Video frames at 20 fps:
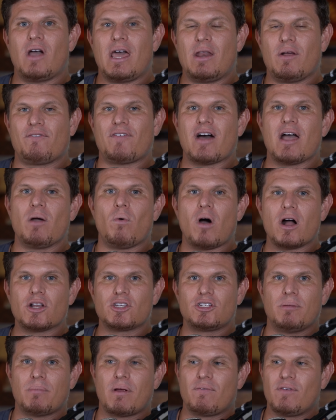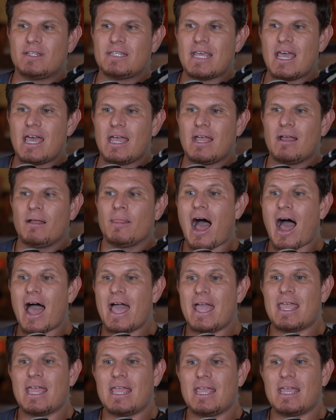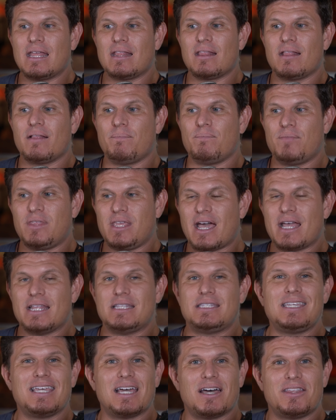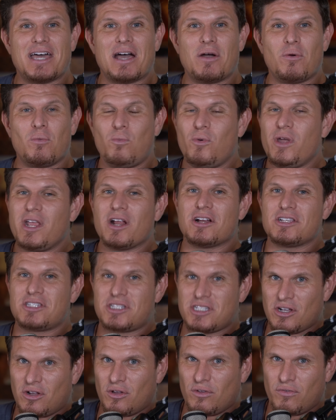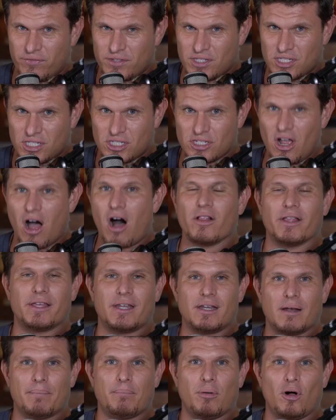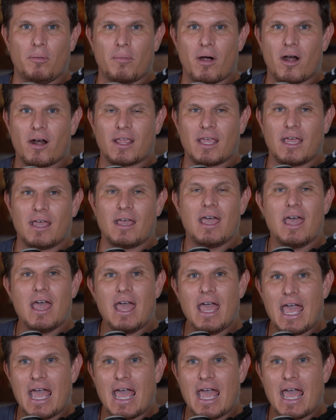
And if I watch him every day, I can get the idea that we are still solid in a bull market,